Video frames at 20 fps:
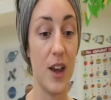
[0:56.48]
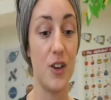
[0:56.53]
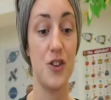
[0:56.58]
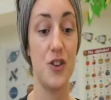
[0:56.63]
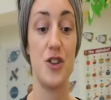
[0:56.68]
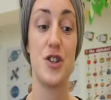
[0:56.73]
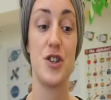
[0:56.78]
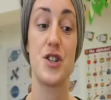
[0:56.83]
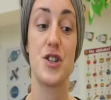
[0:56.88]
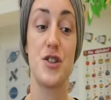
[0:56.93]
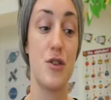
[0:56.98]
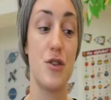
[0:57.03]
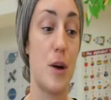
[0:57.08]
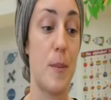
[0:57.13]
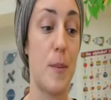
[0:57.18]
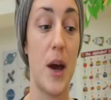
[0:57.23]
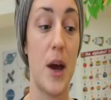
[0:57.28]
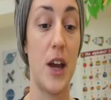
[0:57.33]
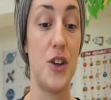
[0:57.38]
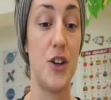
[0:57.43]
just to
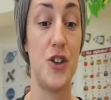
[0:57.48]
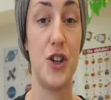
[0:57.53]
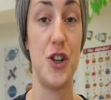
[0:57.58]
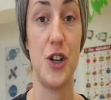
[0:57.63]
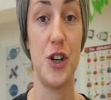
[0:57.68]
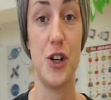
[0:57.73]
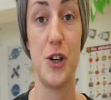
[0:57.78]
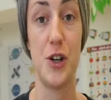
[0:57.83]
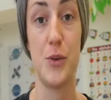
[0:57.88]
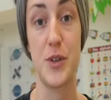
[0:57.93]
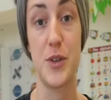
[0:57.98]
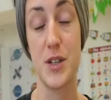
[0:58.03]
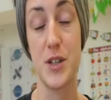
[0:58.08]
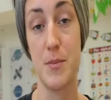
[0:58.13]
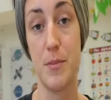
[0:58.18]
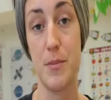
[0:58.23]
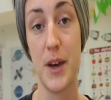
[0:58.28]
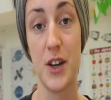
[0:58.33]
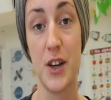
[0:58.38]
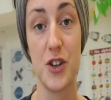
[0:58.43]
remind you
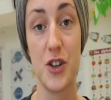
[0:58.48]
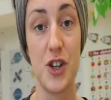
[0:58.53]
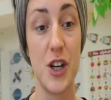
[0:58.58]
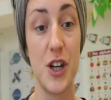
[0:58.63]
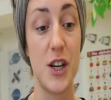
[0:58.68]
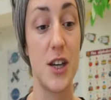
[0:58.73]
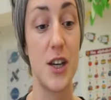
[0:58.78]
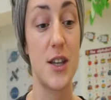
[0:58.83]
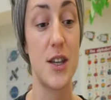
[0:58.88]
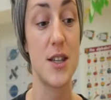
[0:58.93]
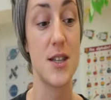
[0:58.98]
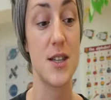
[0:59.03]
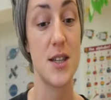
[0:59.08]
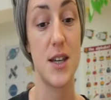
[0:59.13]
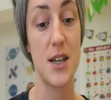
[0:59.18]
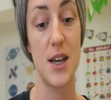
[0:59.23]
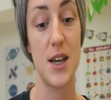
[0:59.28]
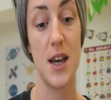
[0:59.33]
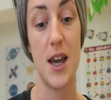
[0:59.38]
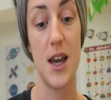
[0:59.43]
some pictures,
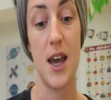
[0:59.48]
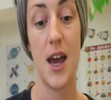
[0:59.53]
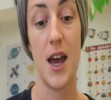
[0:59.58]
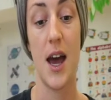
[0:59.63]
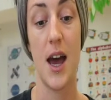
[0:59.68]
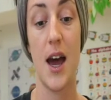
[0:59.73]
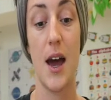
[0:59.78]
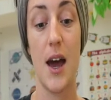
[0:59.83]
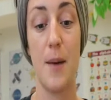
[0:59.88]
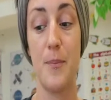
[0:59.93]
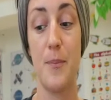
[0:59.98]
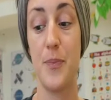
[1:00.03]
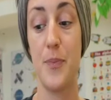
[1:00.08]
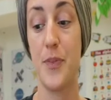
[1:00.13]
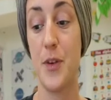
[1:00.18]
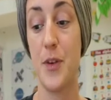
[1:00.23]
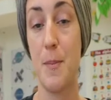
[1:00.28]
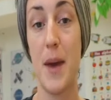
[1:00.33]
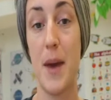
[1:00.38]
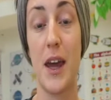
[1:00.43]

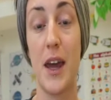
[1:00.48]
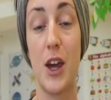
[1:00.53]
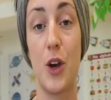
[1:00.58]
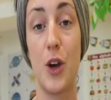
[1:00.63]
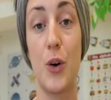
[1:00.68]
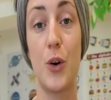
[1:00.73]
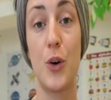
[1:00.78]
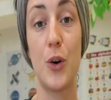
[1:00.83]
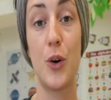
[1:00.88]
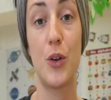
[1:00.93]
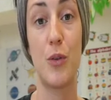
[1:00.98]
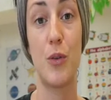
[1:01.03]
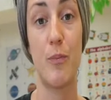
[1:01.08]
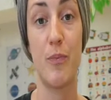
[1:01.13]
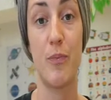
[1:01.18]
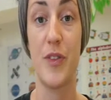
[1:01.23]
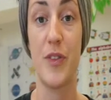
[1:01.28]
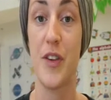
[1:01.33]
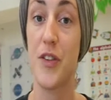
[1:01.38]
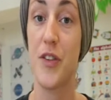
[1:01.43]
to make your
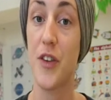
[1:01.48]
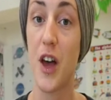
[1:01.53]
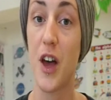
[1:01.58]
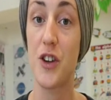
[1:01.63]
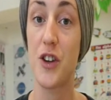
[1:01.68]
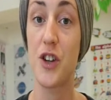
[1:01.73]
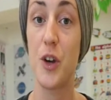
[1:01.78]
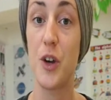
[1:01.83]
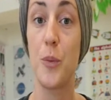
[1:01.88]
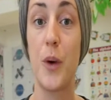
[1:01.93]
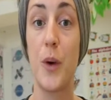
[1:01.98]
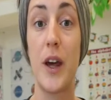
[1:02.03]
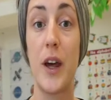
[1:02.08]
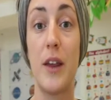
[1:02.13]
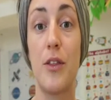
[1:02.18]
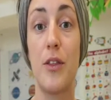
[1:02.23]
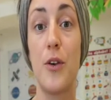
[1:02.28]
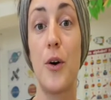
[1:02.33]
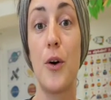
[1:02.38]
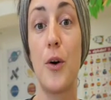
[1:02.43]
discussion
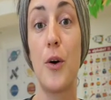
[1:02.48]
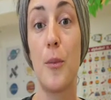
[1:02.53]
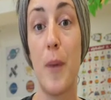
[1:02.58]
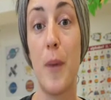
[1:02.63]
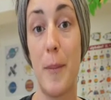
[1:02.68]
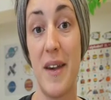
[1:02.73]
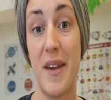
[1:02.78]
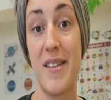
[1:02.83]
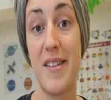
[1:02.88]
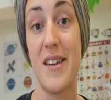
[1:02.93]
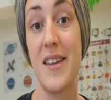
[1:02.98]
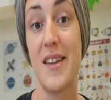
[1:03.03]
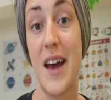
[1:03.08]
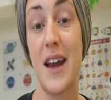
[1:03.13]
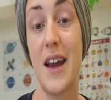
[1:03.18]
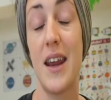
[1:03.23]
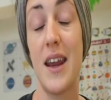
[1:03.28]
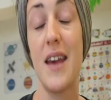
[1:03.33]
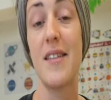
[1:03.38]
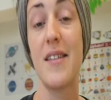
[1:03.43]
with your mummies and
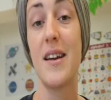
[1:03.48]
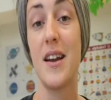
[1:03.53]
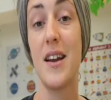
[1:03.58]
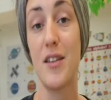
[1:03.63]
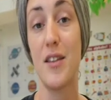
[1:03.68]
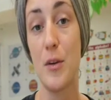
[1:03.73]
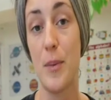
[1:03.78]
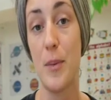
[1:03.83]
daddies a little